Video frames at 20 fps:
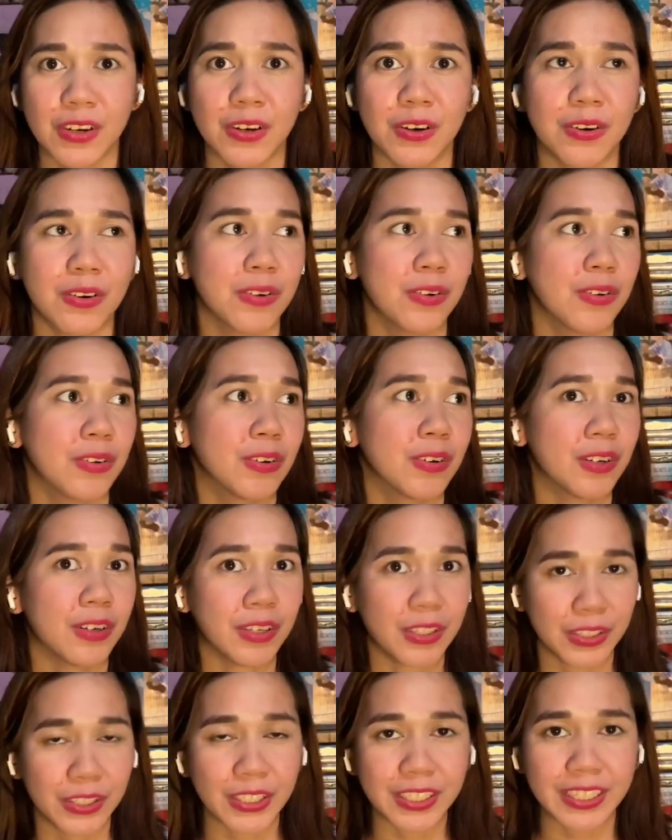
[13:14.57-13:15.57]
or
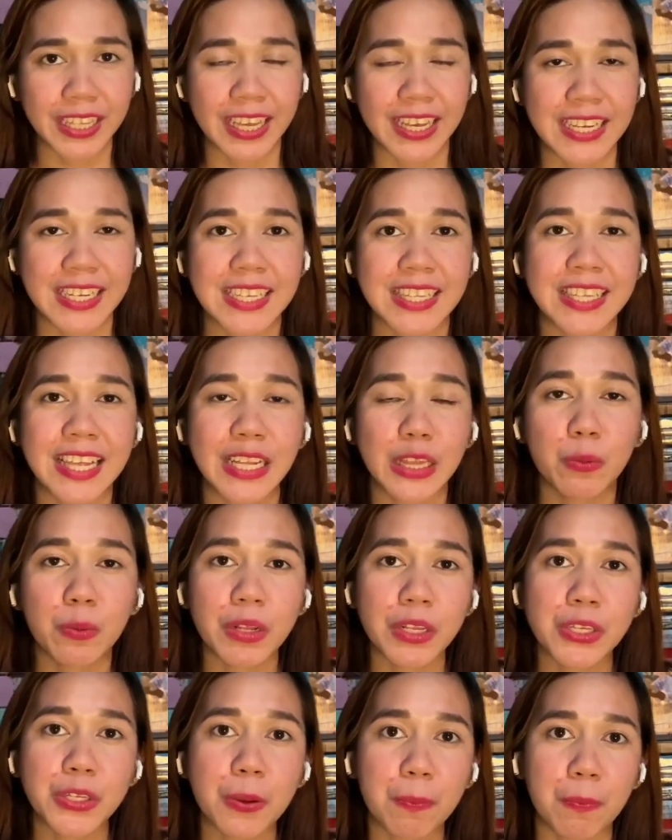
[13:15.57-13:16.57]
other things that
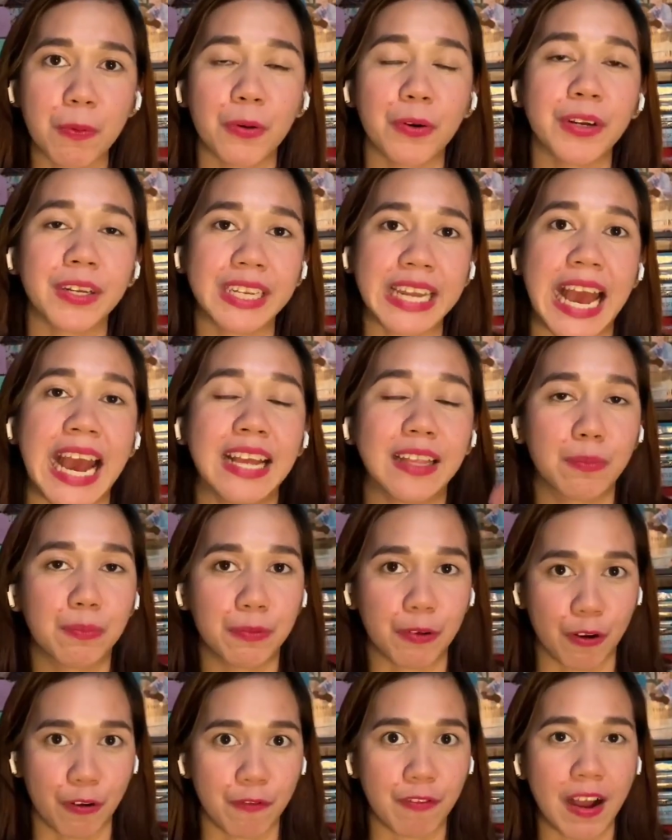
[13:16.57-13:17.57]
will support that
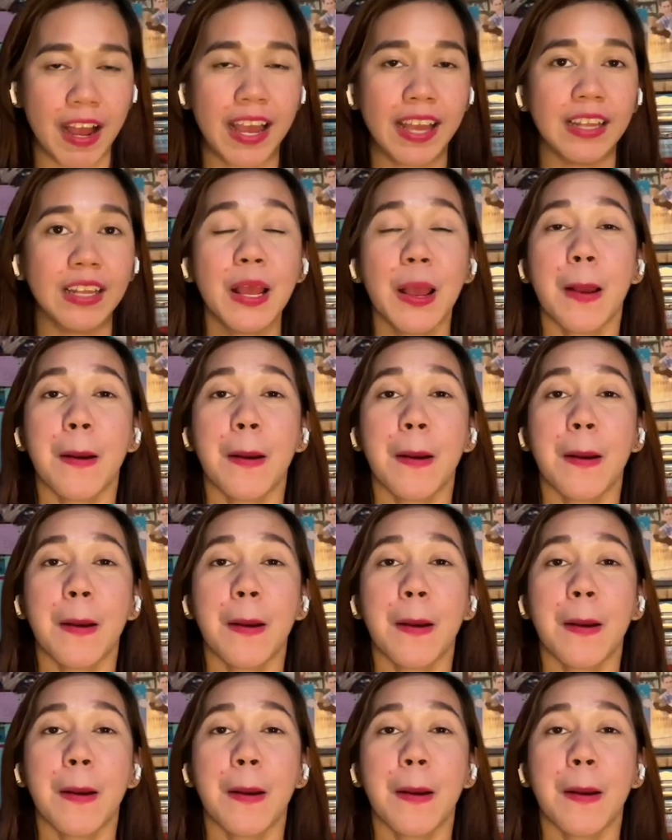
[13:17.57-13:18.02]
profile.